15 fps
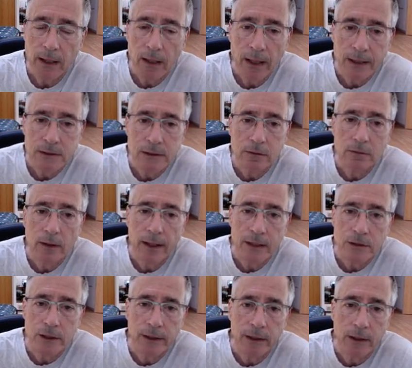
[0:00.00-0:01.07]
Has
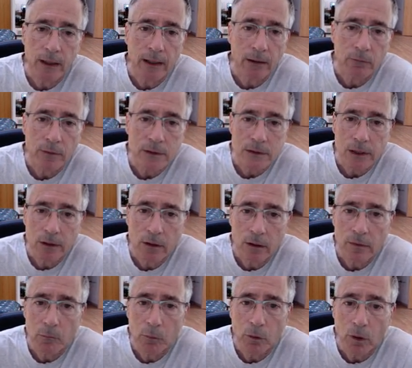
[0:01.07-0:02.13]
to get it out in the center
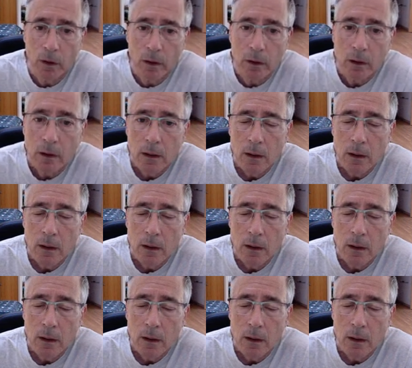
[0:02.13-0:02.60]
of the board.